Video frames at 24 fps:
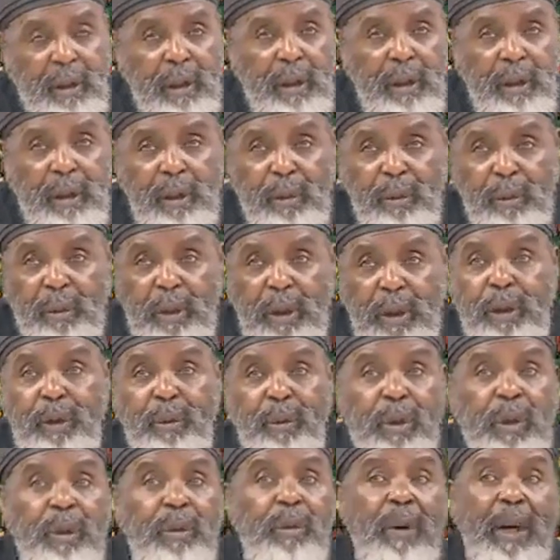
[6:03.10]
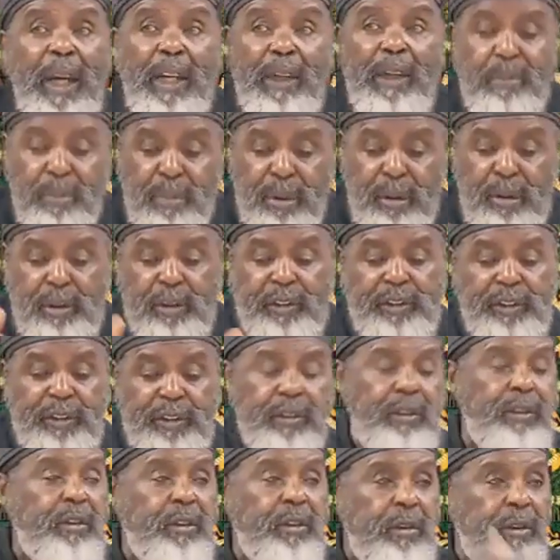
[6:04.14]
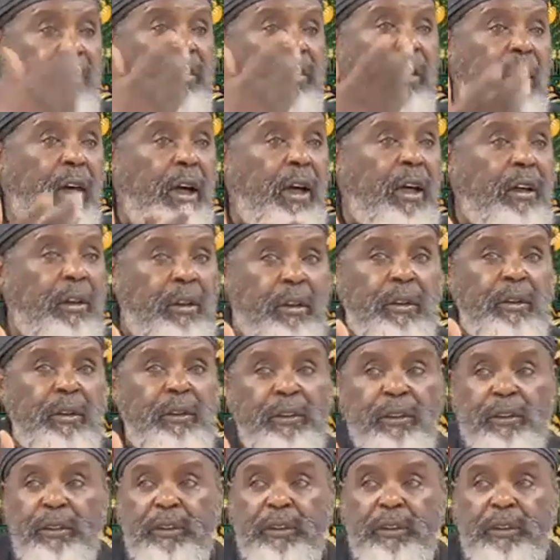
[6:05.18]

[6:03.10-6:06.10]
whether we write books or articles,